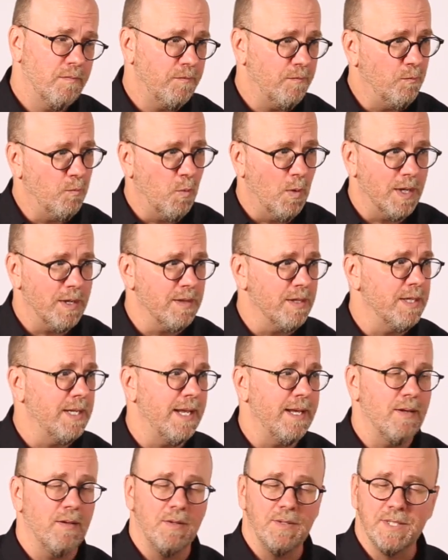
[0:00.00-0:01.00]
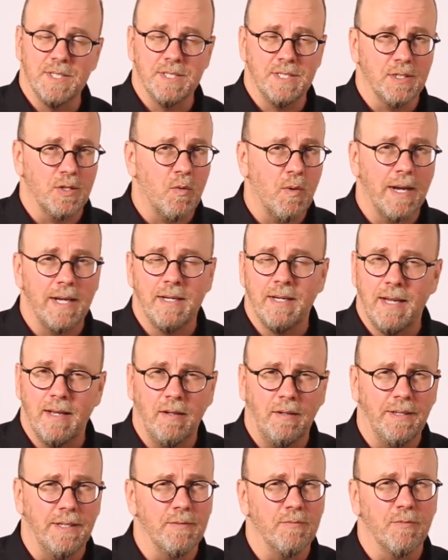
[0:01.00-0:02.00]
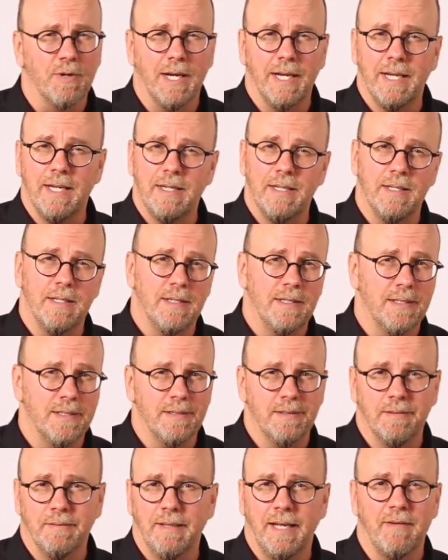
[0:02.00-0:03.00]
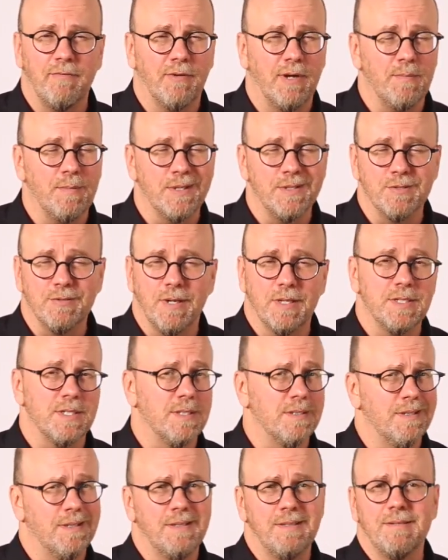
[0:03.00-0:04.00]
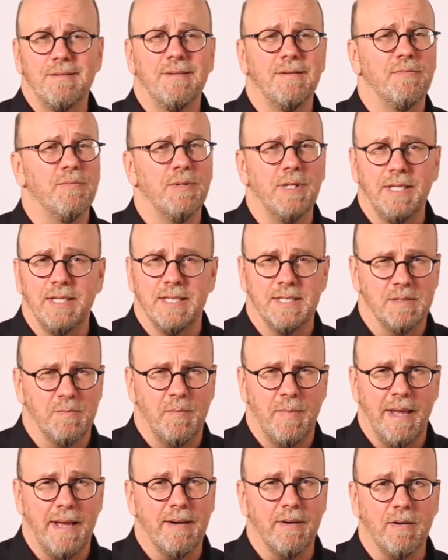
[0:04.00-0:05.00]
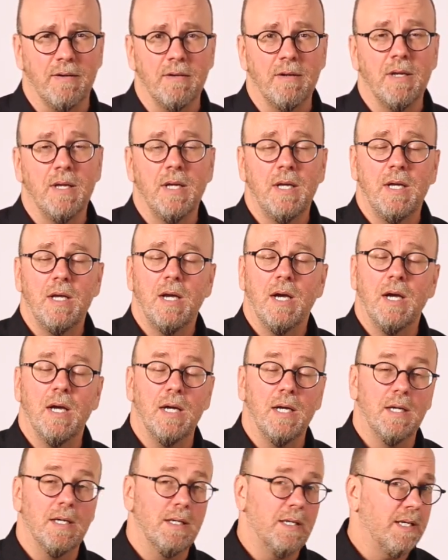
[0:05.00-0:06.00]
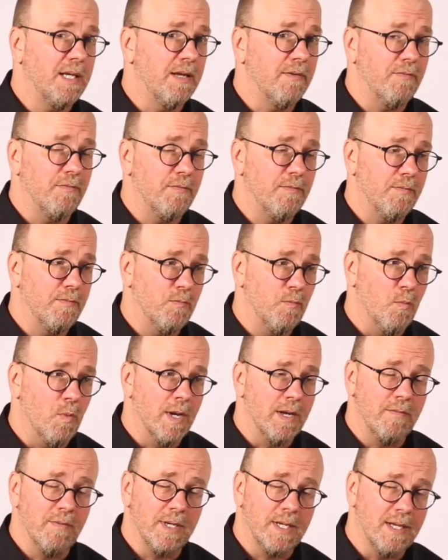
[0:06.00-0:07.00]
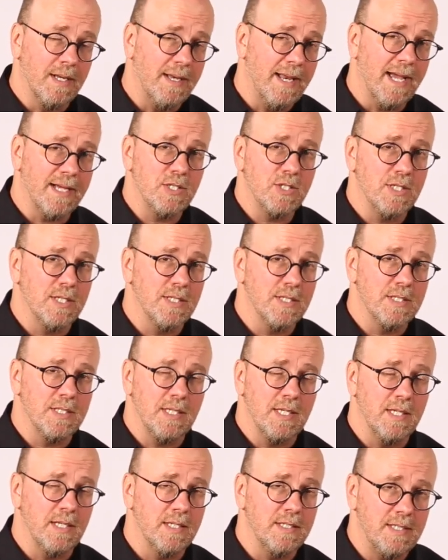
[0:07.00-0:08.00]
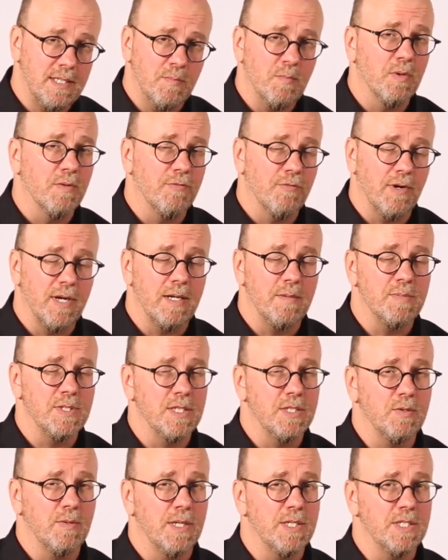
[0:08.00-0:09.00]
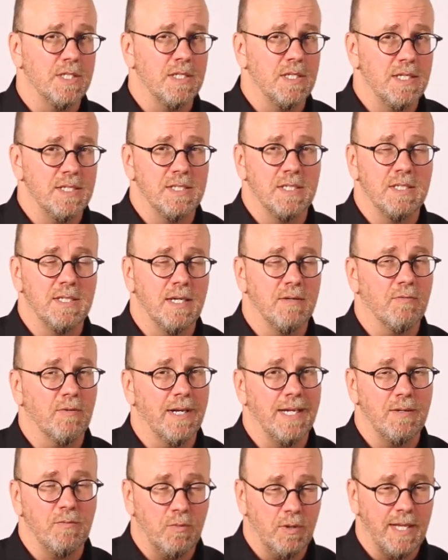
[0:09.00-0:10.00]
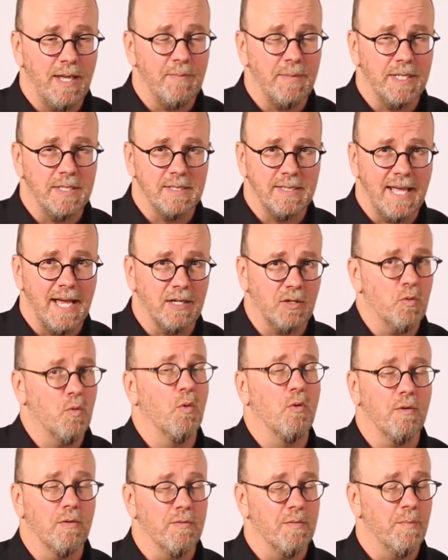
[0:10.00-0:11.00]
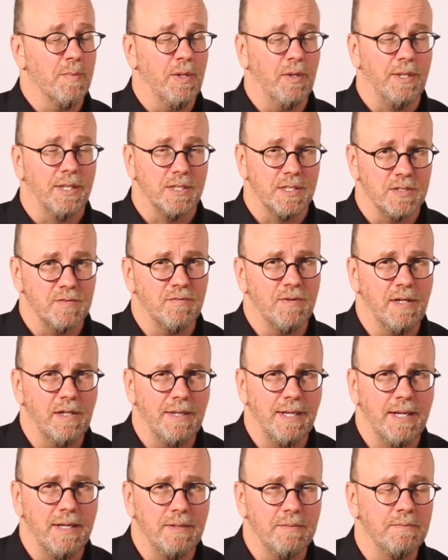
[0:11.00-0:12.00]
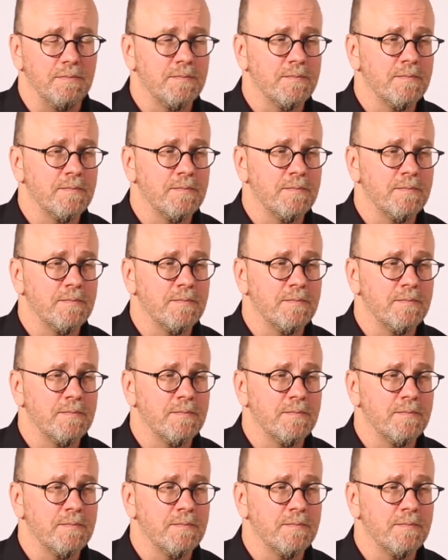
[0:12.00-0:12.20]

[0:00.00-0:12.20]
One of the nails isn't quite nailed in right in the light frame construction, it really doesn't matter. Uh, if one of the connections in a timber frame situation isn't done right, well, that means that corner of the building just fell down.